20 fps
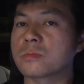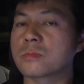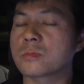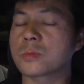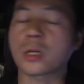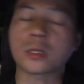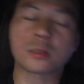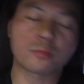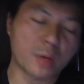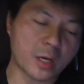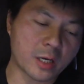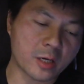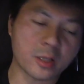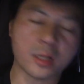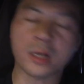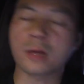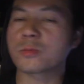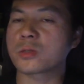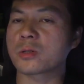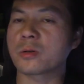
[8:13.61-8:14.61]
That's my
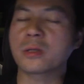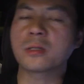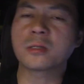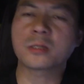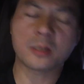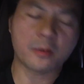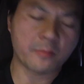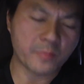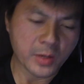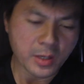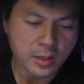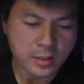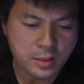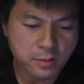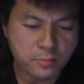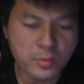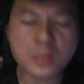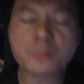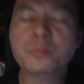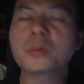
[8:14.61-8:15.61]
claim. So instead,
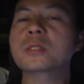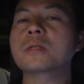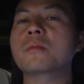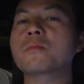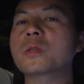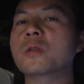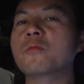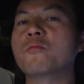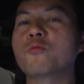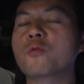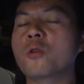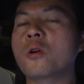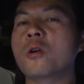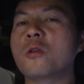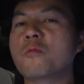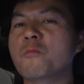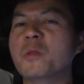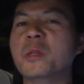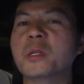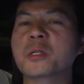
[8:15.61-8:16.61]
there must be something
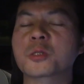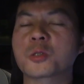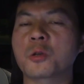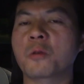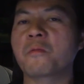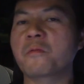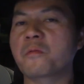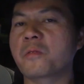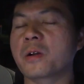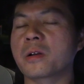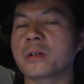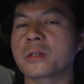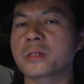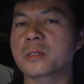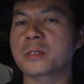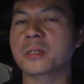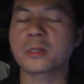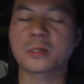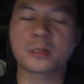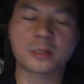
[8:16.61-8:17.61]
wrong with the software,
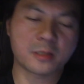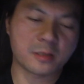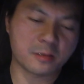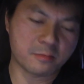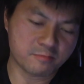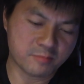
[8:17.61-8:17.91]
since